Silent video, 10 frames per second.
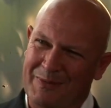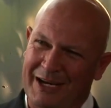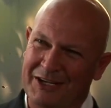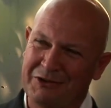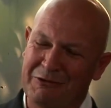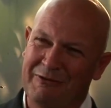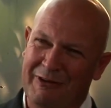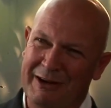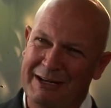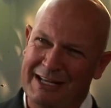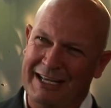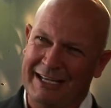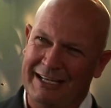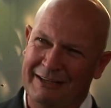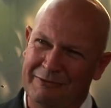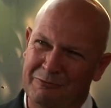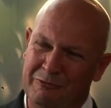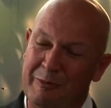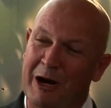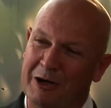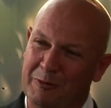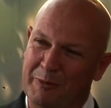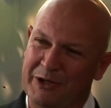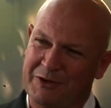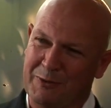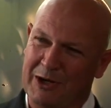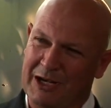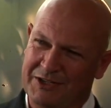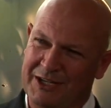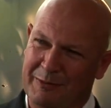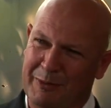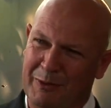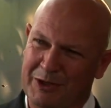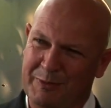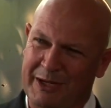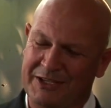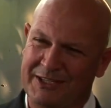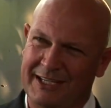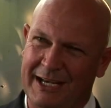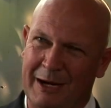I saw a very remarkable piece of work last night, a Polish piece.